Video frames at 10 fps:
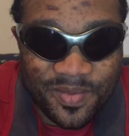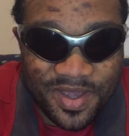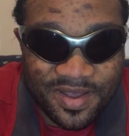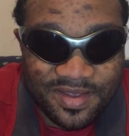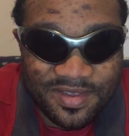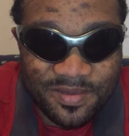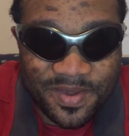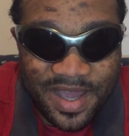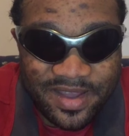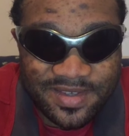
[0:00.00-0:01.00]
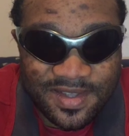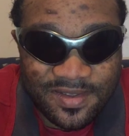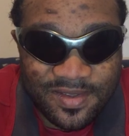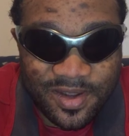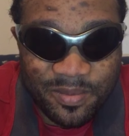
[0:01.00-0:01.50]
because some guys
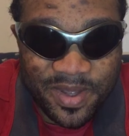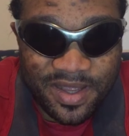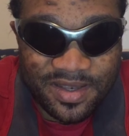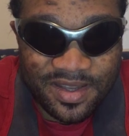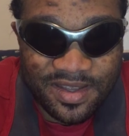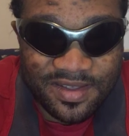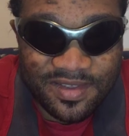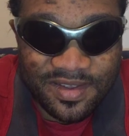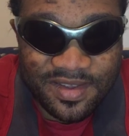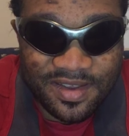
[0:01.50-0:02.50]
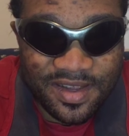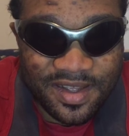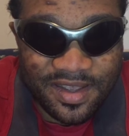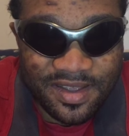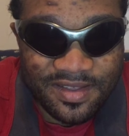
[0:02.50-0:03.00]
don't talk about this, don't tell
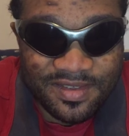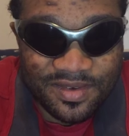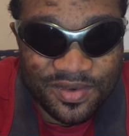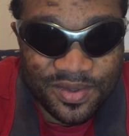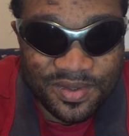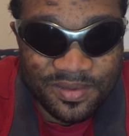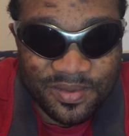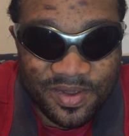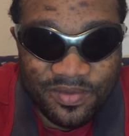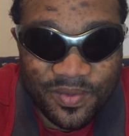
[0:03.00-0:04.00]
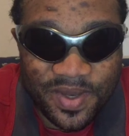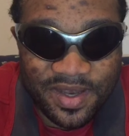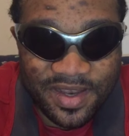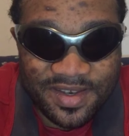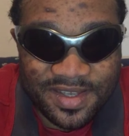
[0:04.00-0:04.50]
their girls the truth, even
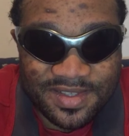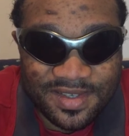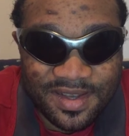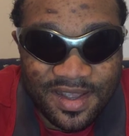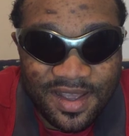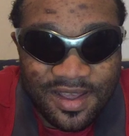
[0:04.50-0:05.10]
when they are dating.